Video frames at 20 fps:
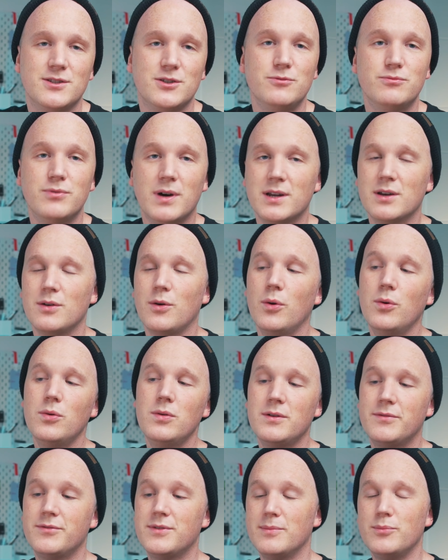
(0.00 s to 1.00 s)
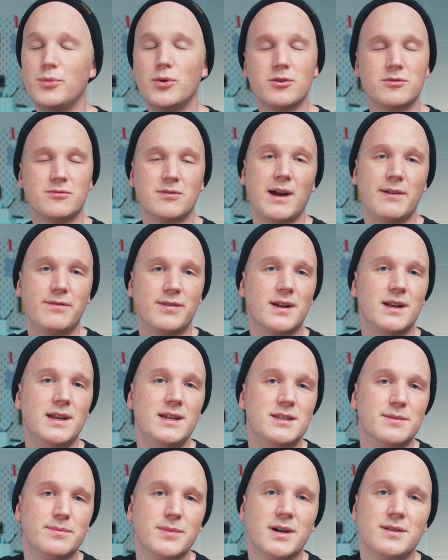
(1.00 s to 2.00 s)
to run all of the more graphically
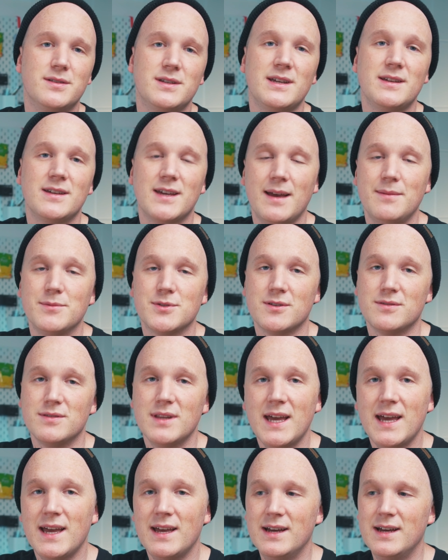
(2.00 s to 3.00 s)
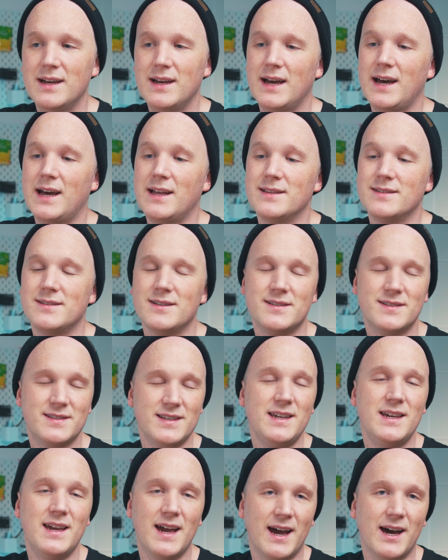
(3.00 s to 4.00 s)
demanding games on there, and to
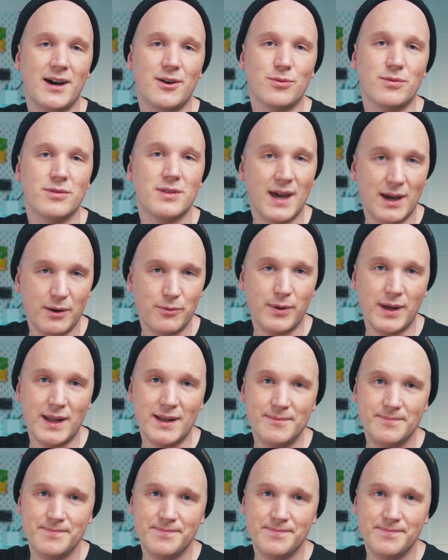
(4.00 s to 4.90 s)
see how that went.